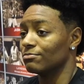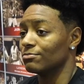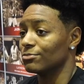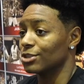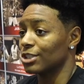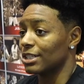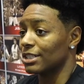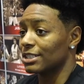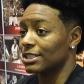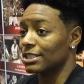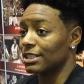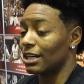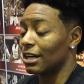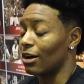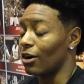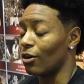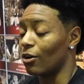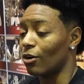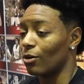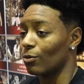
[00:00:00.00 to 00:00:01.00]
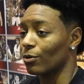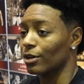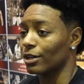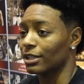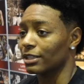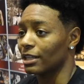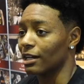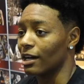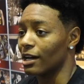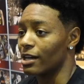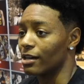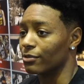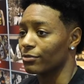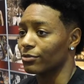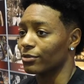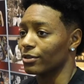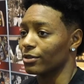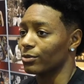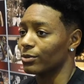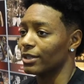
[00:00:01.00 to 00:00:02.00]
Just our hard work and our
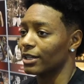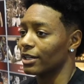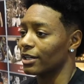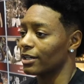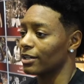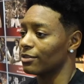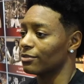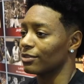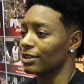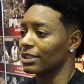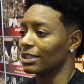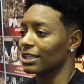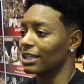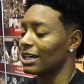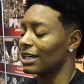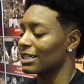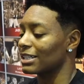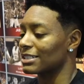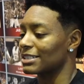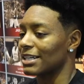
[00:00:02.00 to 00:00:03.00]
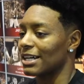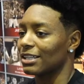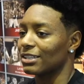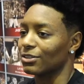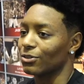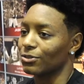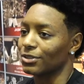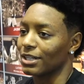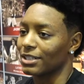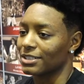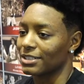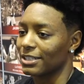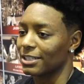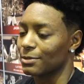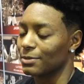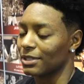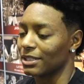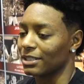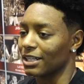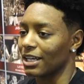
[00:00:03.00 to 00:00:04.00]
effort. We have a lot of talent on our
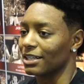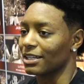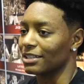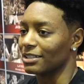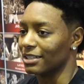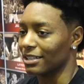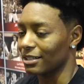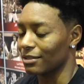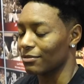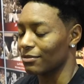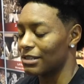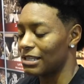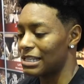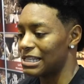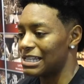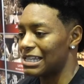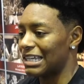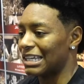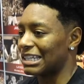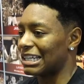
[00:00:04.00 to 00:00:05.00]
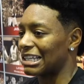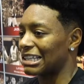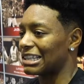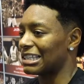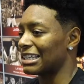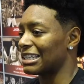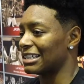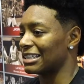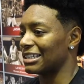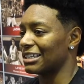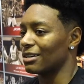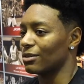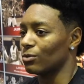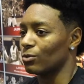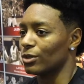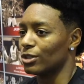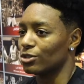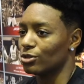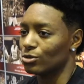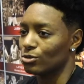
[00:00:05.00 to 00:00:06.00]
team and a lot of depth, and I think that
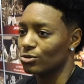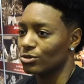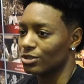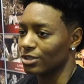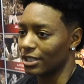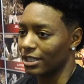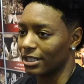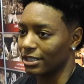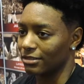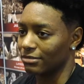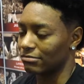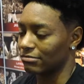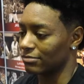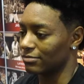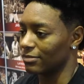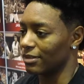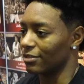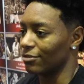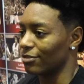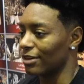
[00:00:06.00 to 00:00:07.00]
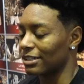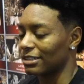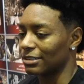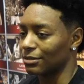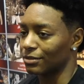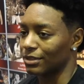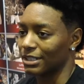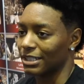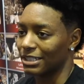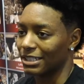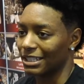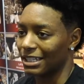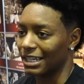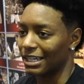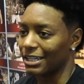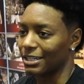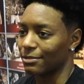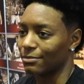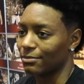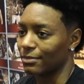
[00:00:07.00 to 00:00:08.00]
we use that effectively in the
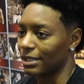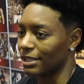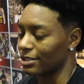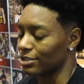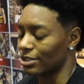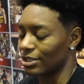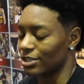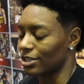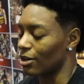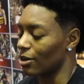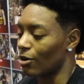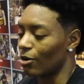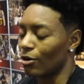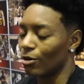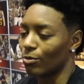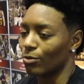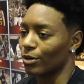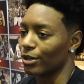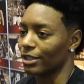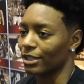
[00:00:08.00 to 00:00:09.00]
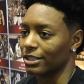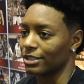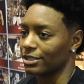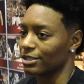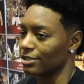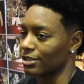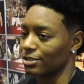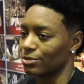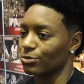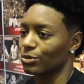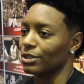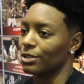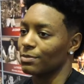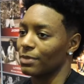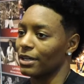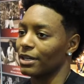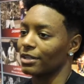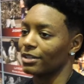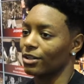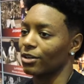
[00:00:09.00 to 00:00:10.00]
game. And just our hard work is really
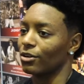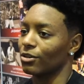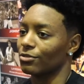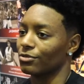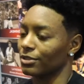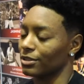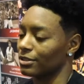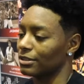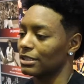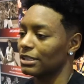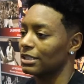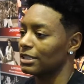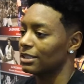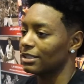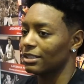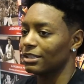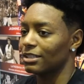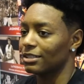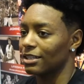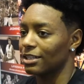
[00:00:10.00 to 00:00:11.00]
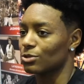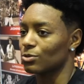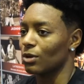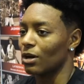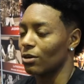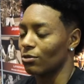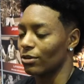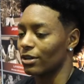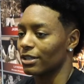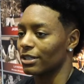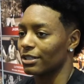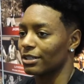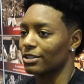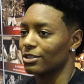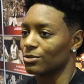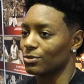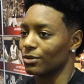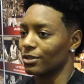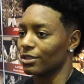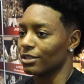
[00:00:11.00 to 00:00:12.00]
paying off, and that's why our record
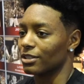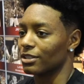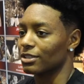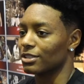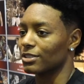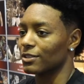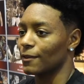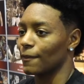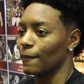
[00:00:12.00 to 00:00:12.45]
is where it is.